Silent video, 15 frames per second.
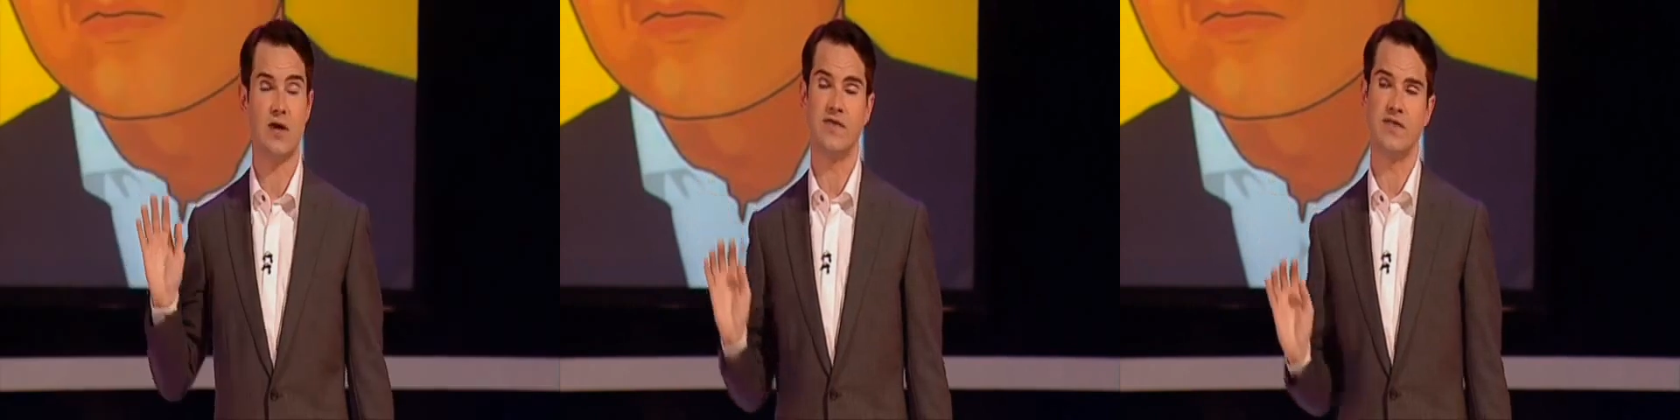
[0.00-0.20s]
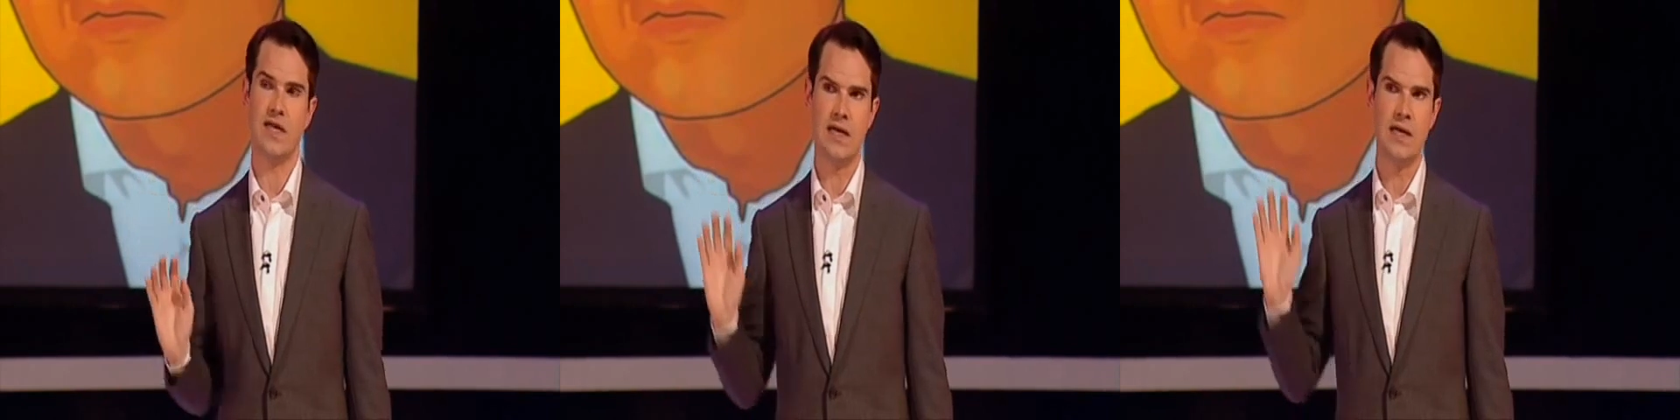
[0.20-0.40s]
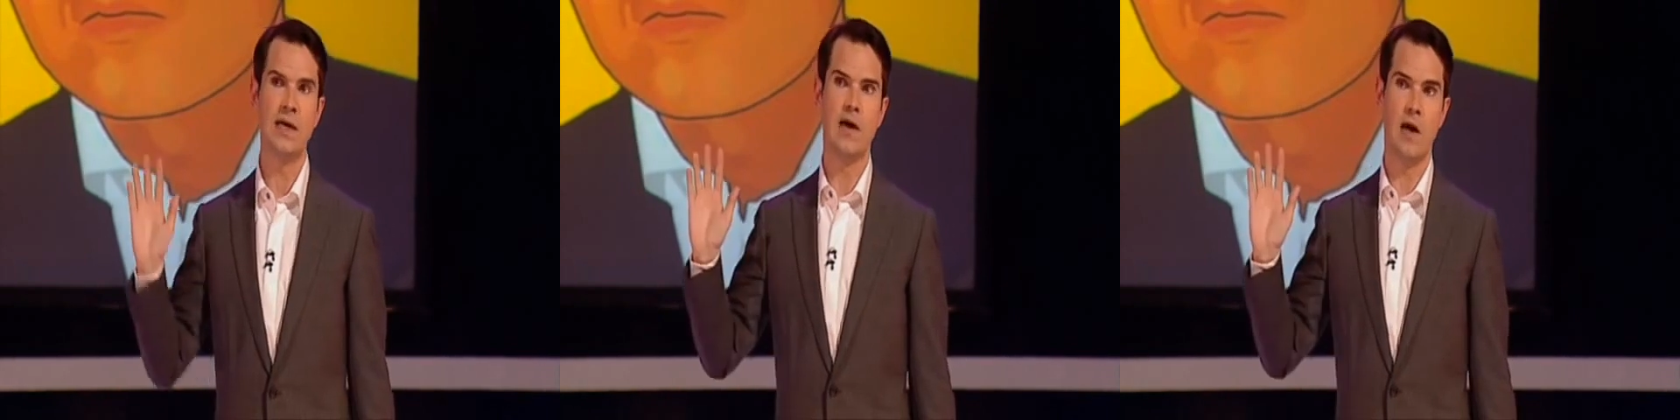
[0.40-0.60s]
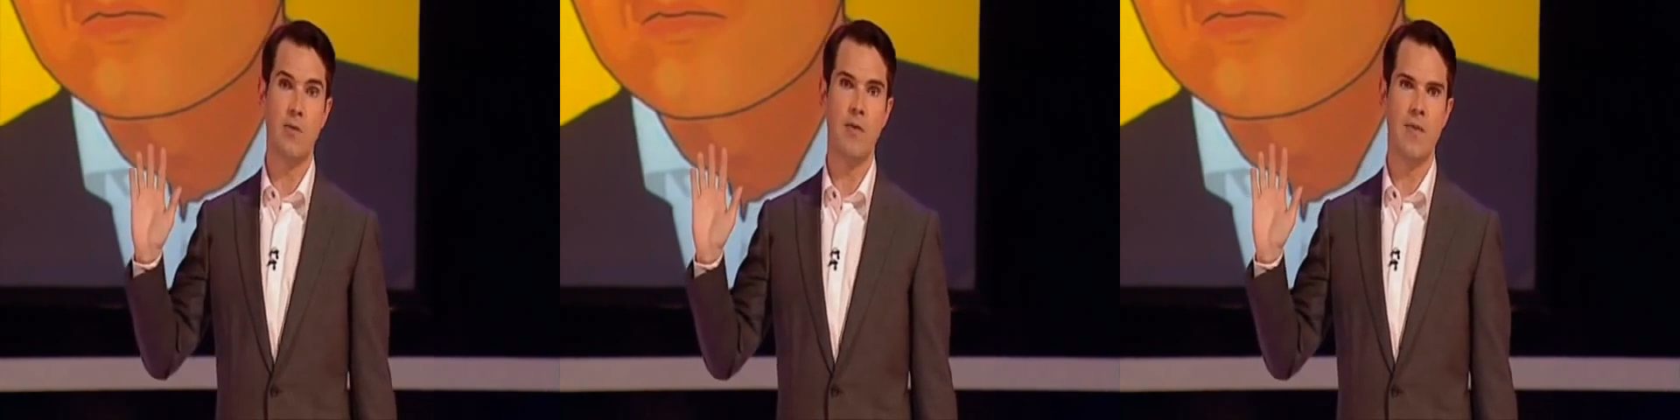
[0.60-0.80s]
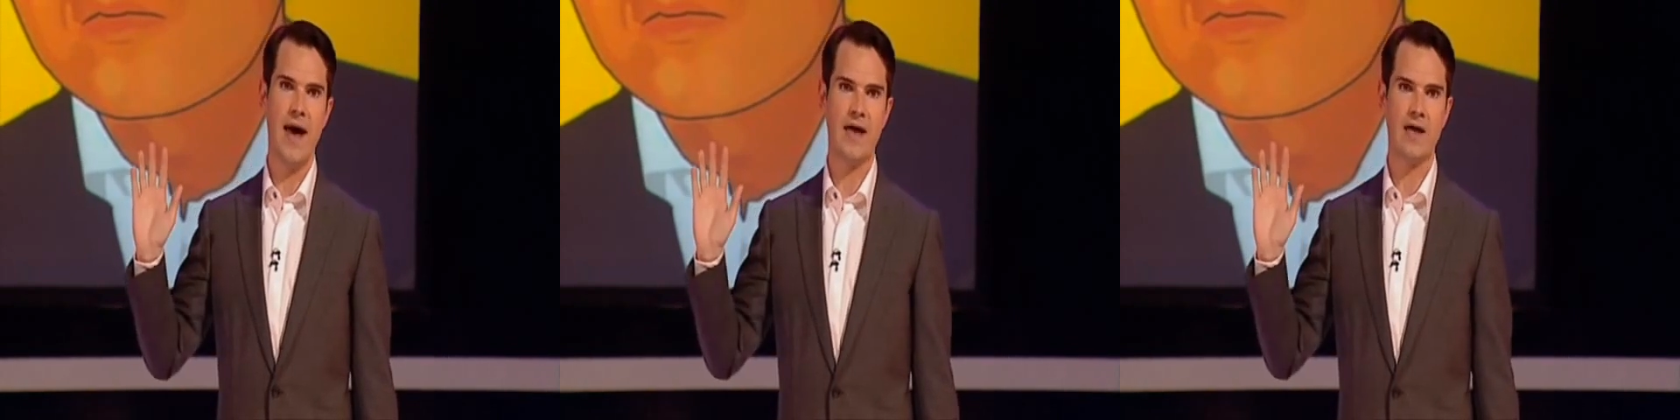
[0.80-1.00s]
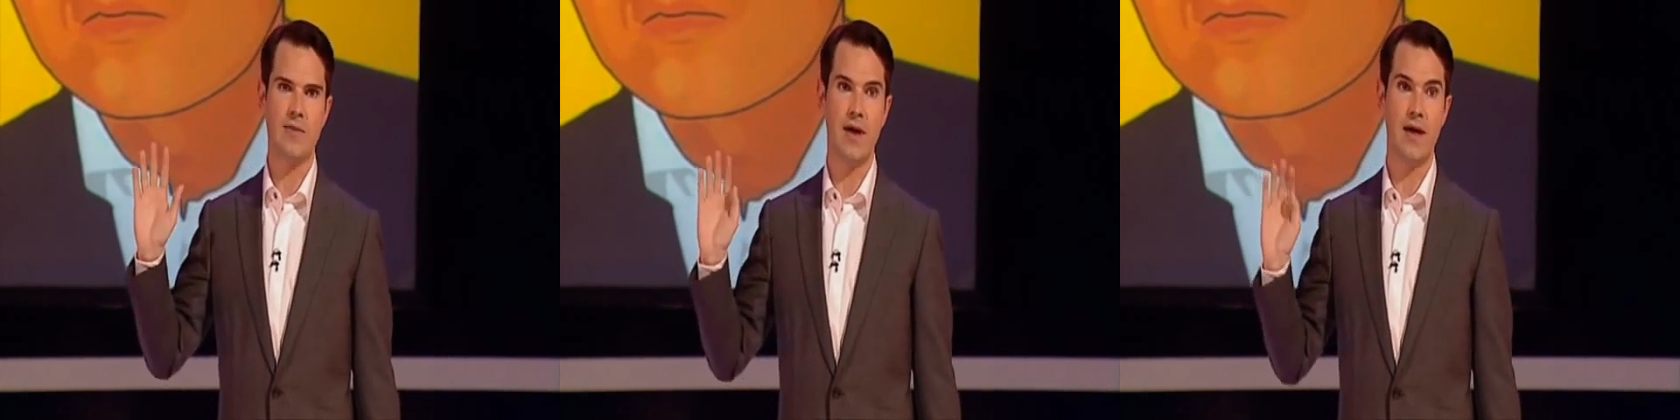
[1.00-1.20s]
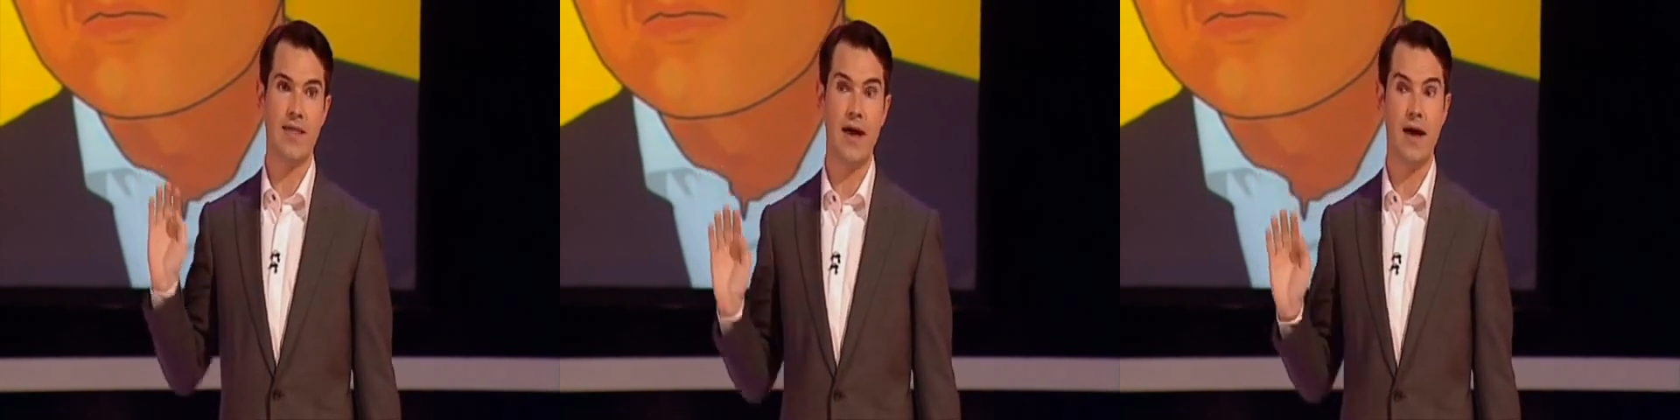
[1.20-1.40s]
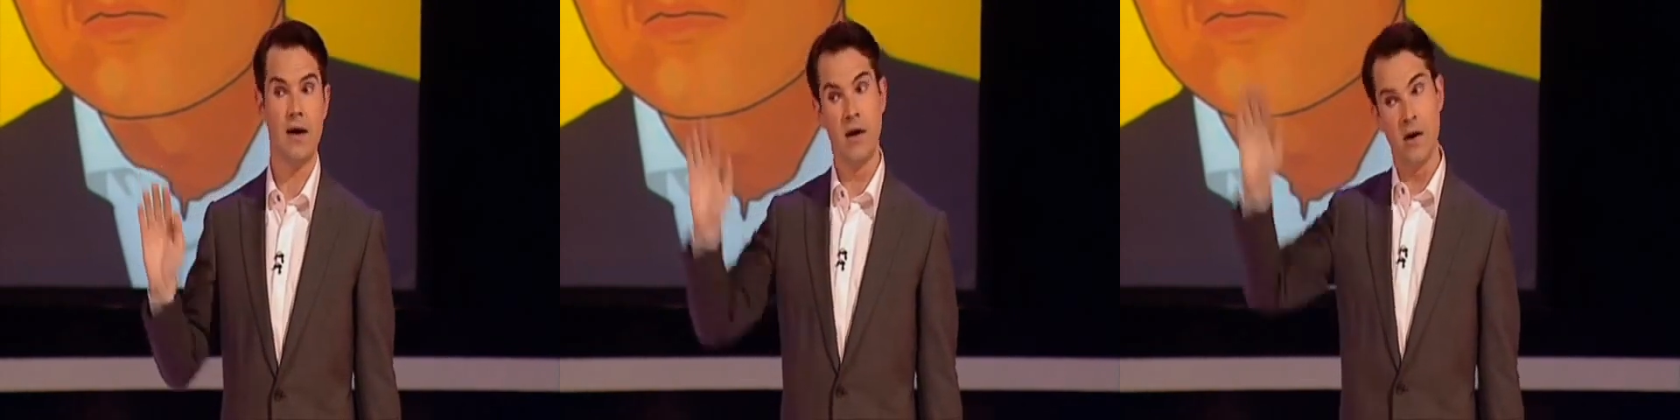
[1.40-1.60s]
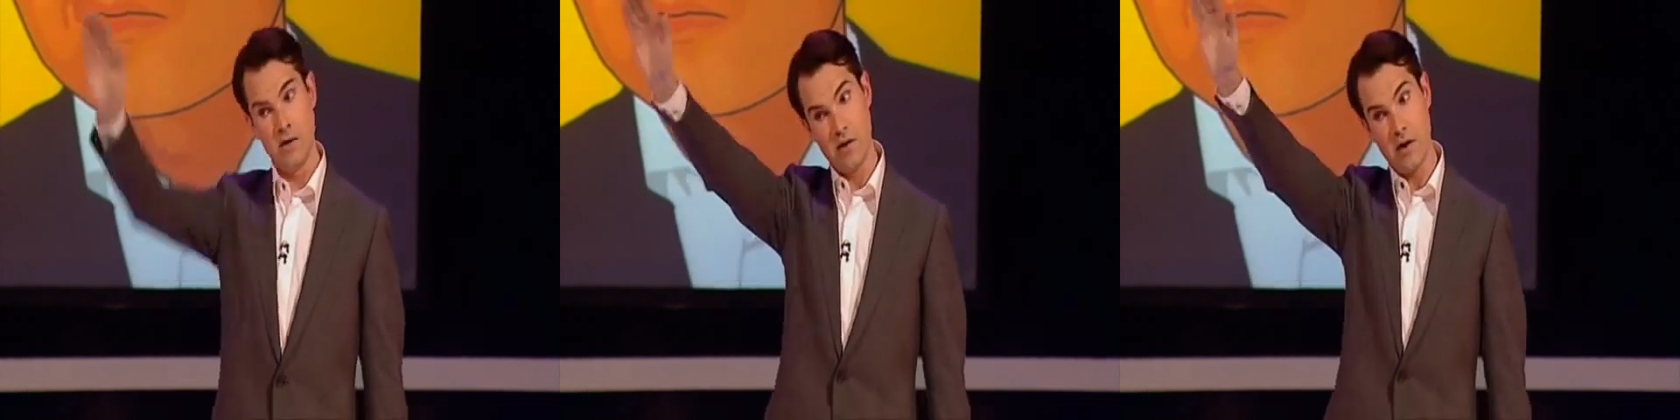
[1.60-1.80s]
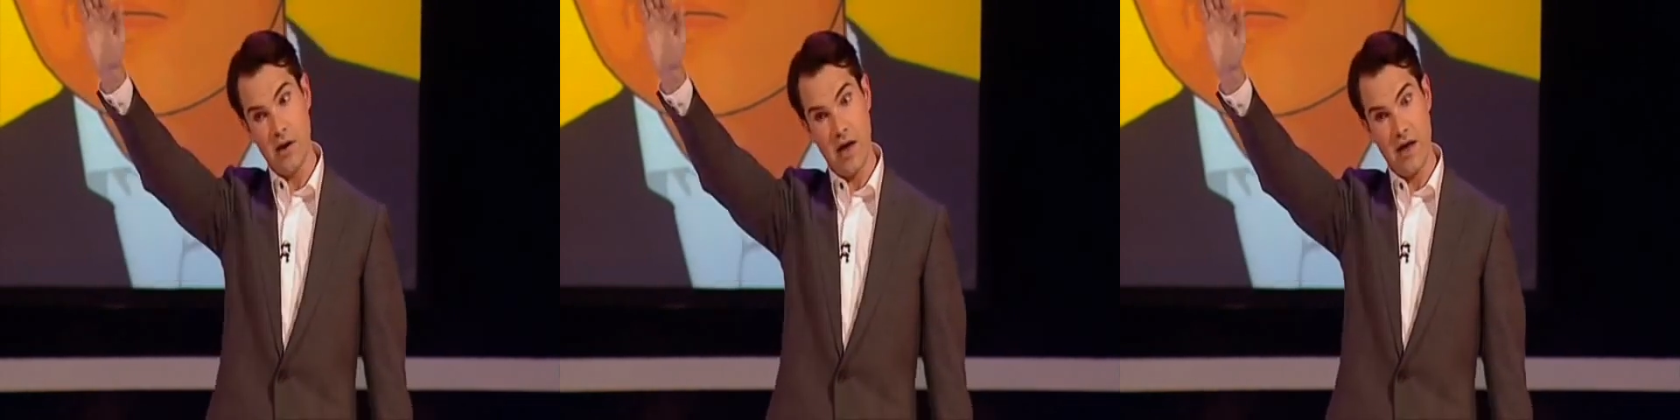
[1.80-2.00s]
Obviously, I'll put my hand up like that,
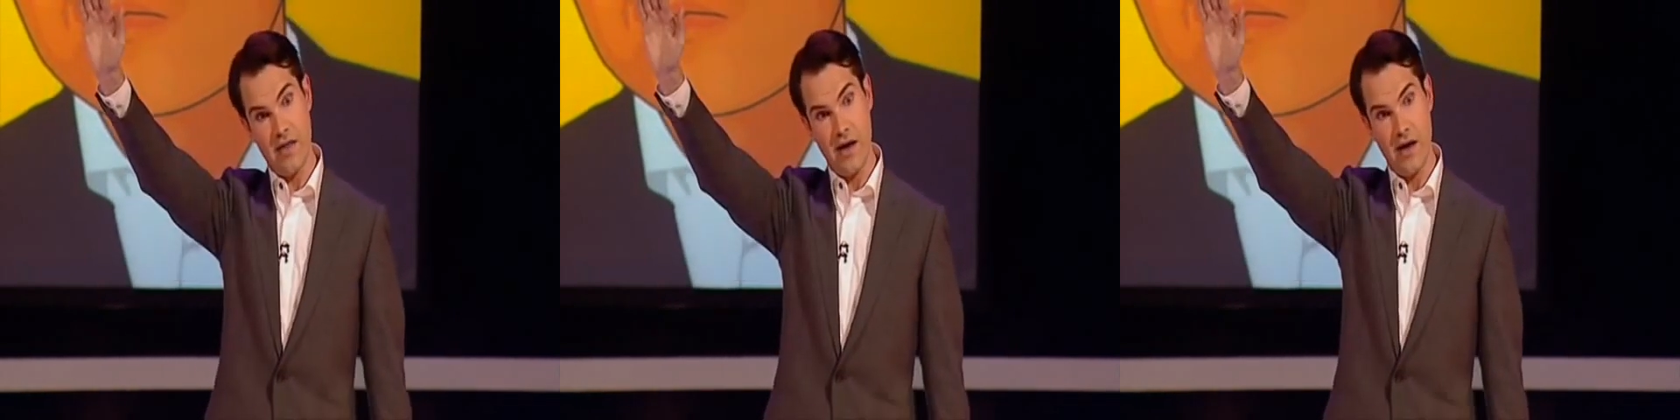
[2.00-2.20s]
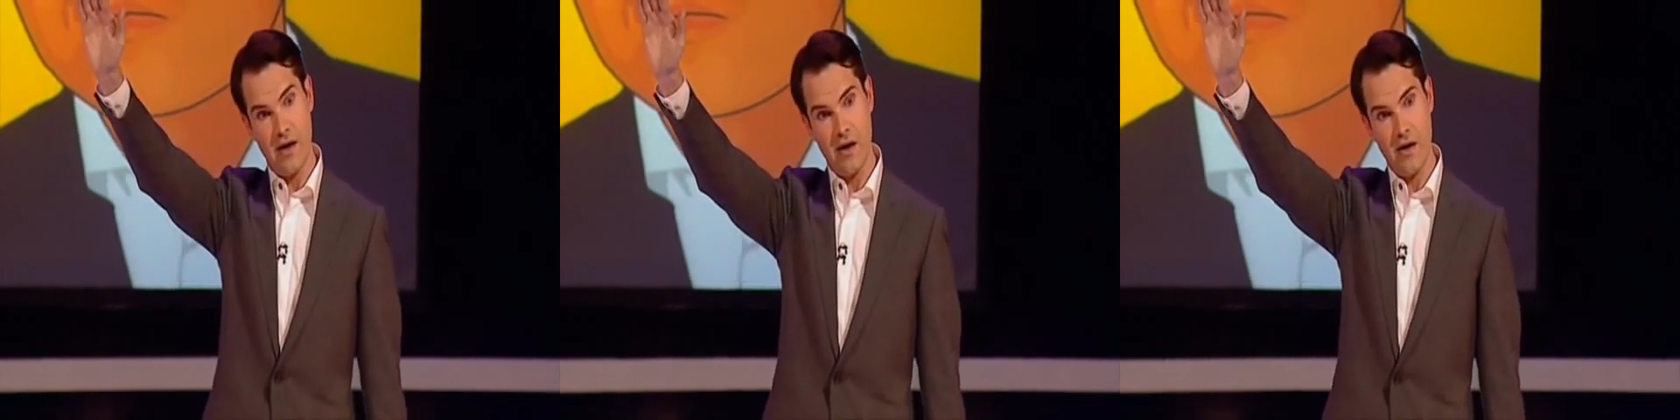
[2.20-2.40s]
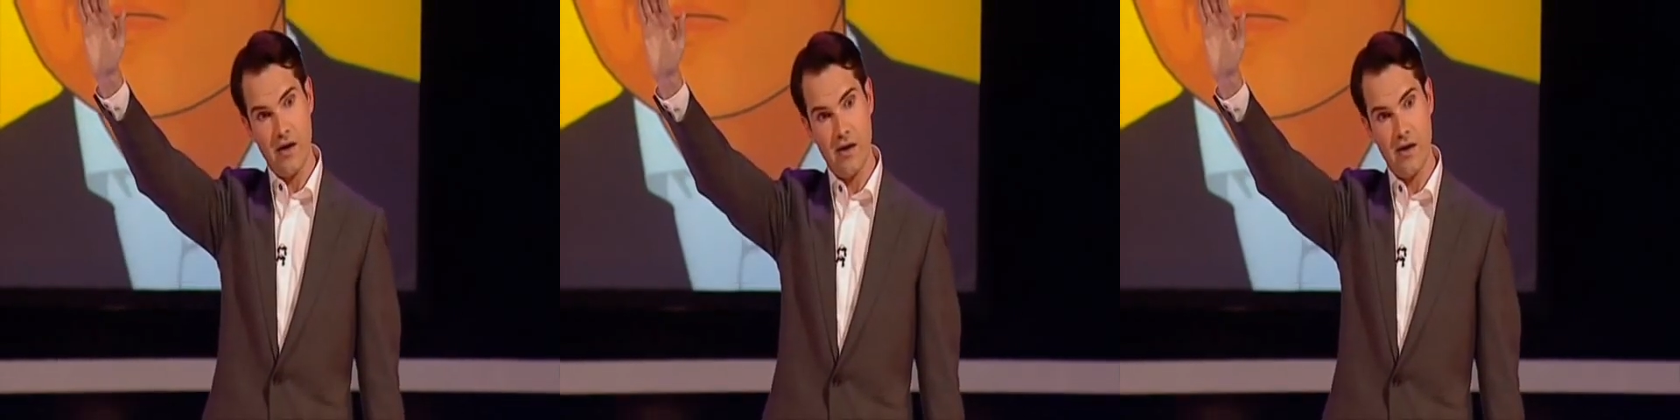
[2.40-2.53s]
not like that.